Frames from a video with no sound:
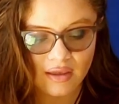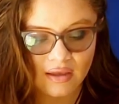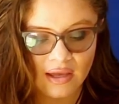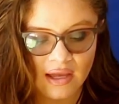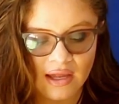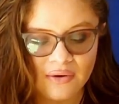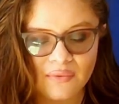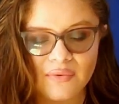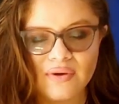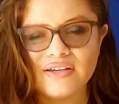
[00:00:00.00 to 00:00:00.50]

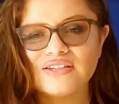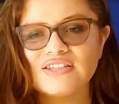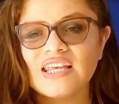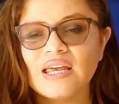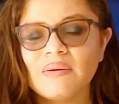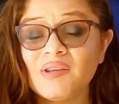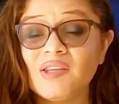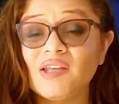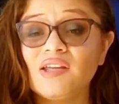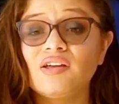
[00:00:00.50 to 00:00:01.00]
Anyway,
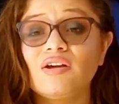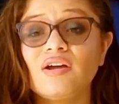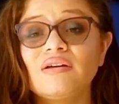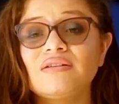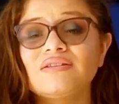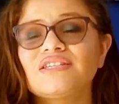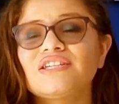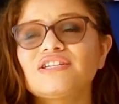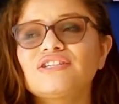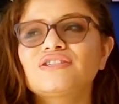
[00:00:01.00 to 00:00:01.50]
Sam and Dean
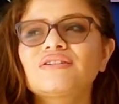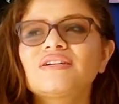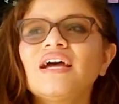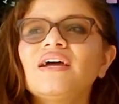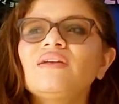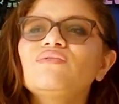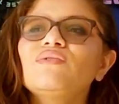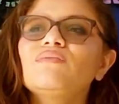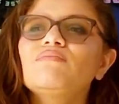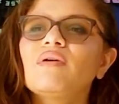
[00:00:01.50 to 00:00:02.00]
just
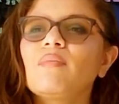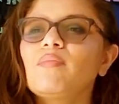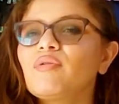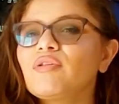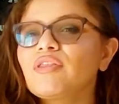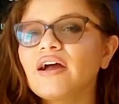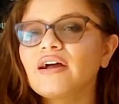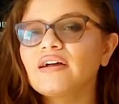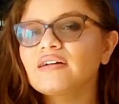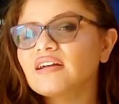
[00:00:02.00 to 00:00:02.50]
kind of remember
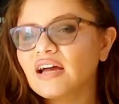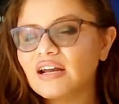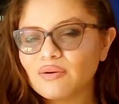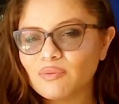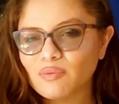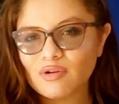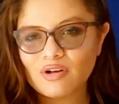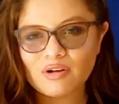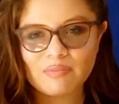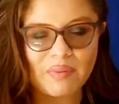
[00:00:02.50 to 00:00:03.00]
that. Kind
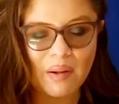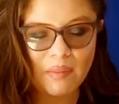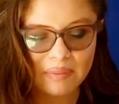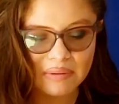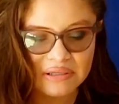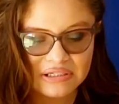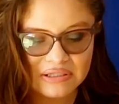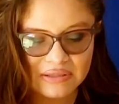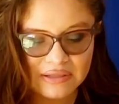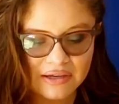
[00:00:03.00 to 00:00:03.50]
of will pop up
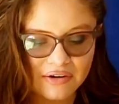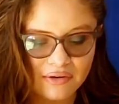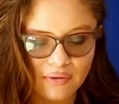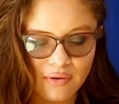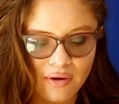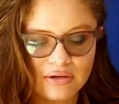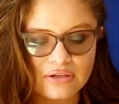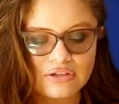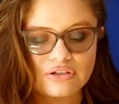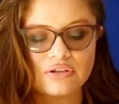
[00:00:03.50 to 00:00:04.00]
into later
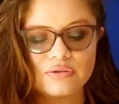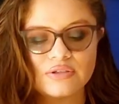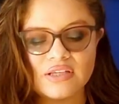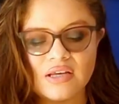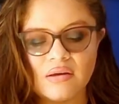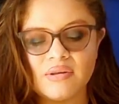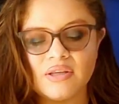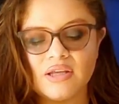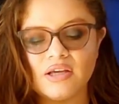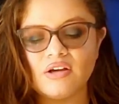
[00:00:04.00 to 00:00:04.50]
on. So
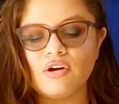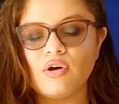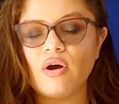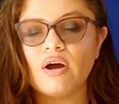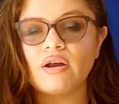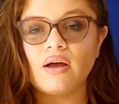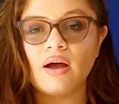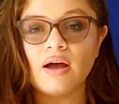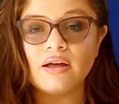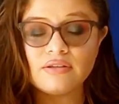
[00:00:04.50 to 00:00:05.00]
Sam and Dean go
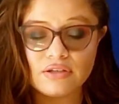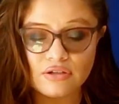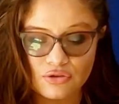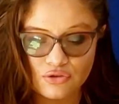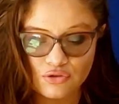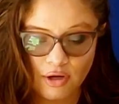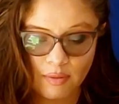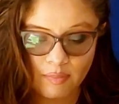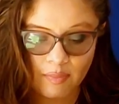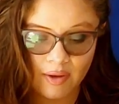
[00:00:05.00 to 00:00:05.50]
on a hunting
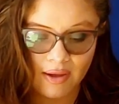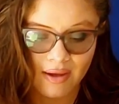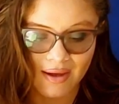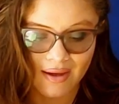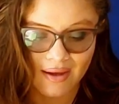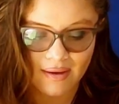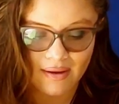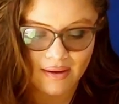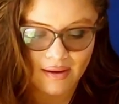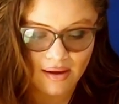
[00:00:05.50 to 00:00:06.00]
trip.
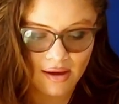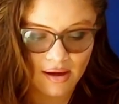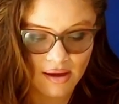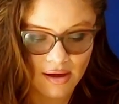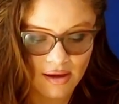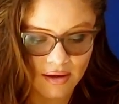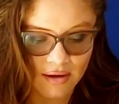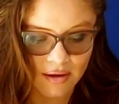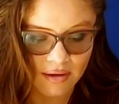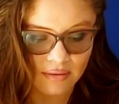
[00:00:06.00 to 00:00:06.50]

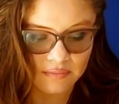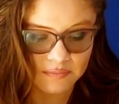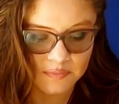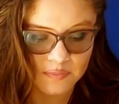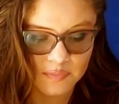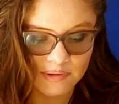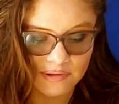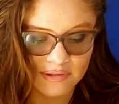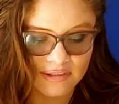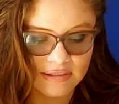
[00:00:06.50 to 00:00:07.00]

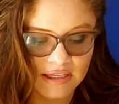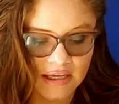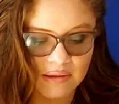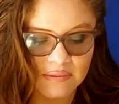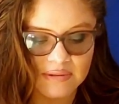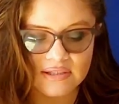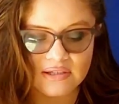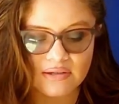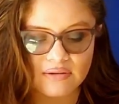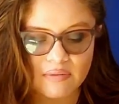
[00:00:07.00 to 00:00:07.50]
Sam
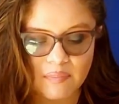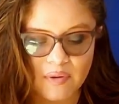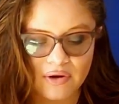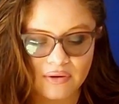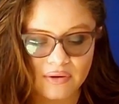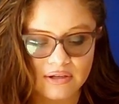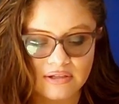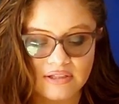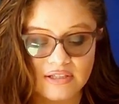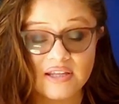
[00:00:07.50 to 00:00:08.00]
still
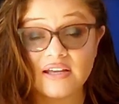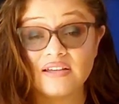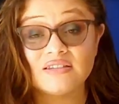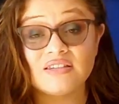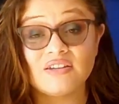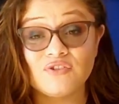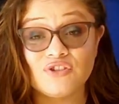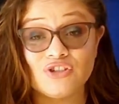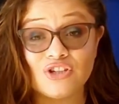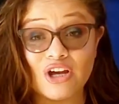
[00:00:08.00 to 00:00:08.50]
apparently thinks
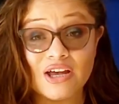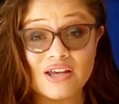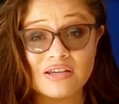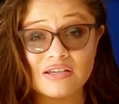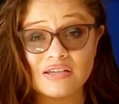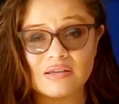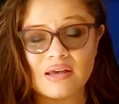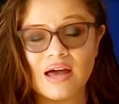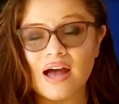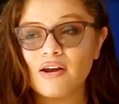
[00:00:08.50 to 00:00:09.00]
of
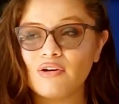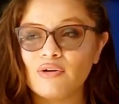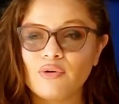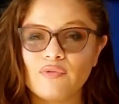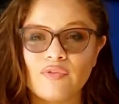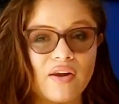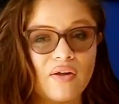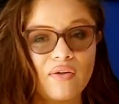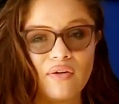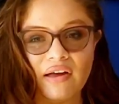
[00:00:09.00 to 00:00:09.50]
Jess. I don't know if
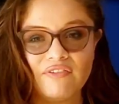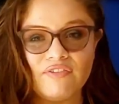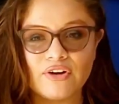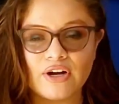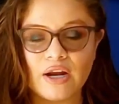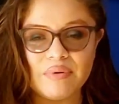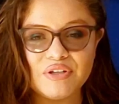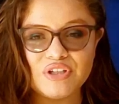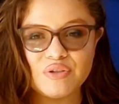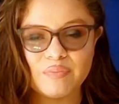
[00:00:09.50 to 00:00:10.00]
that'll ever
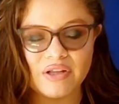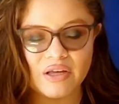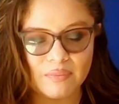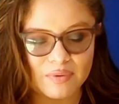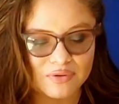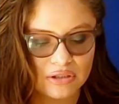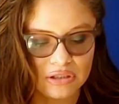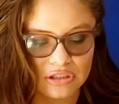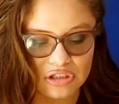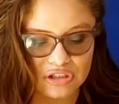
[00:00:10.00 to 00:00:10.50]
come into play,
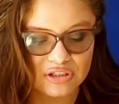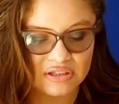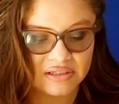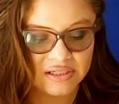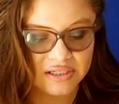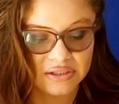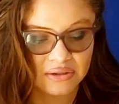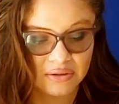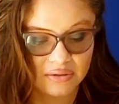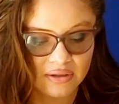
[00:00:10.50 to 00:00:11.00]
but that's just a
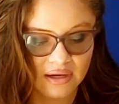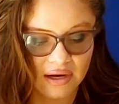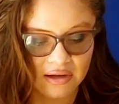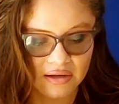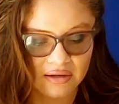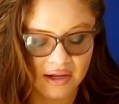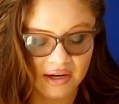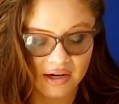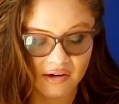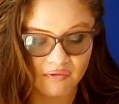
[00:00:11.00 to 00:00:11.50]
detail that I
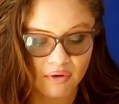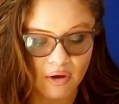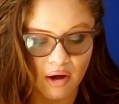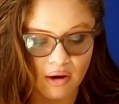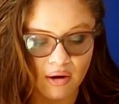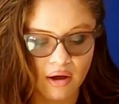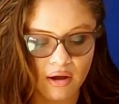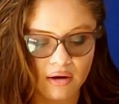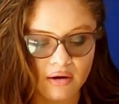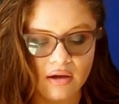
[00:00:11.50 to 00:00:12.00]
kind of caught
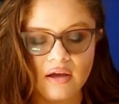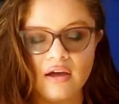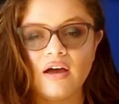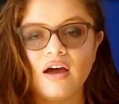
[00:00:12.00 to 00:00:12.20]
on.